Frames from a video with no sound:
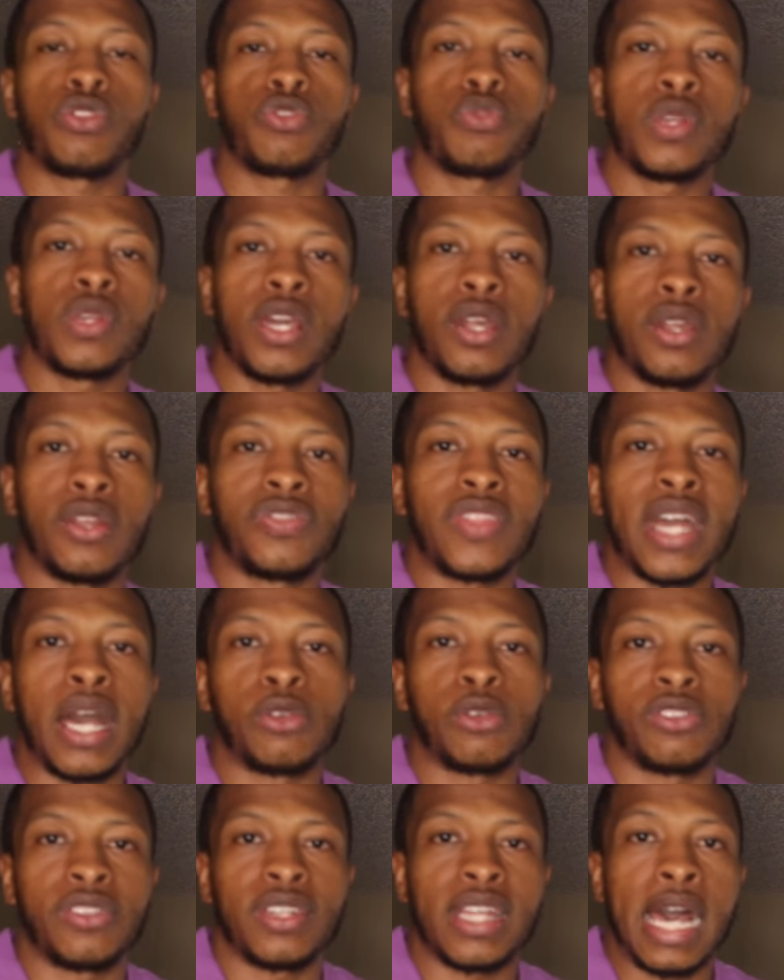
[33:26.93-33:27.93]

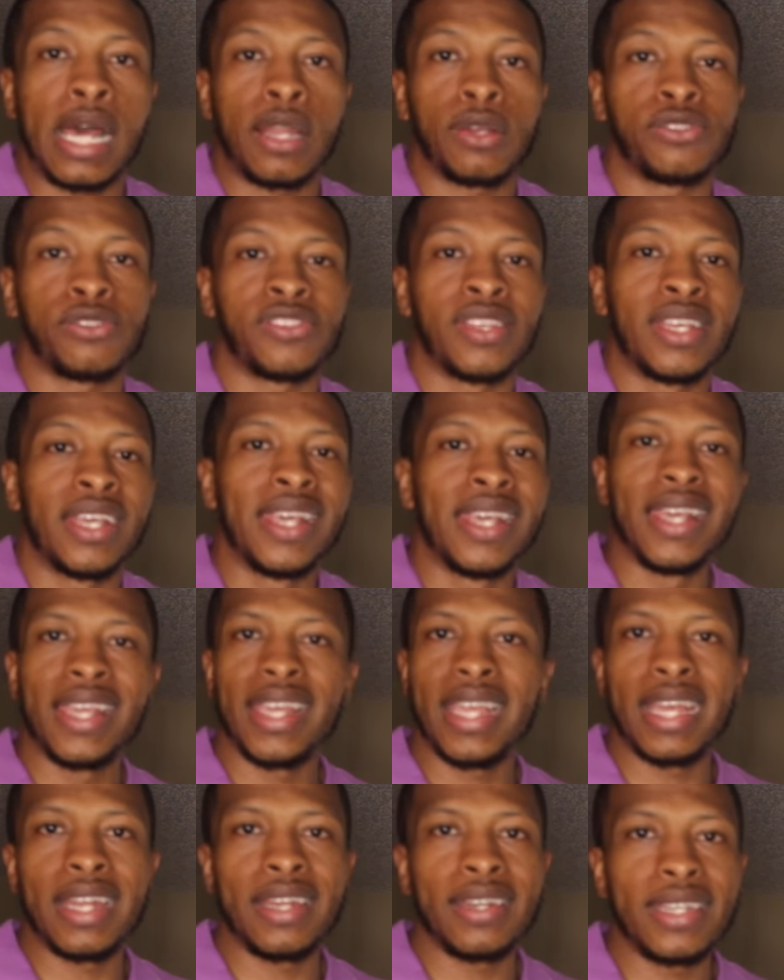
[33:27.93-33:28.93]
$300,000
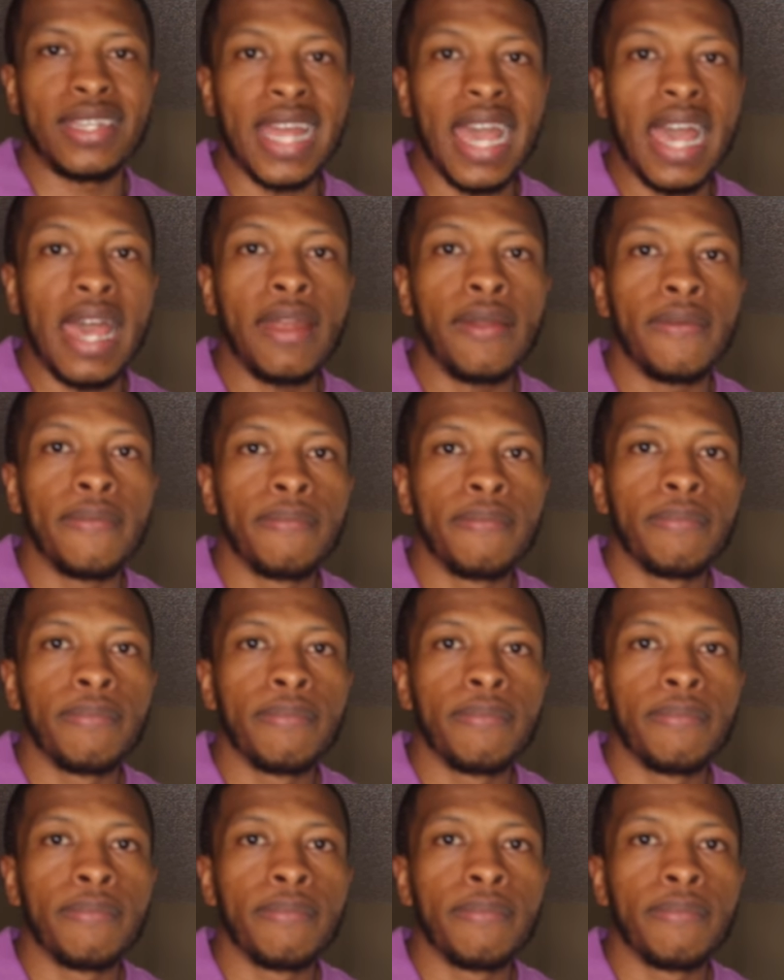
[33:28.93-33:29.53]
in debt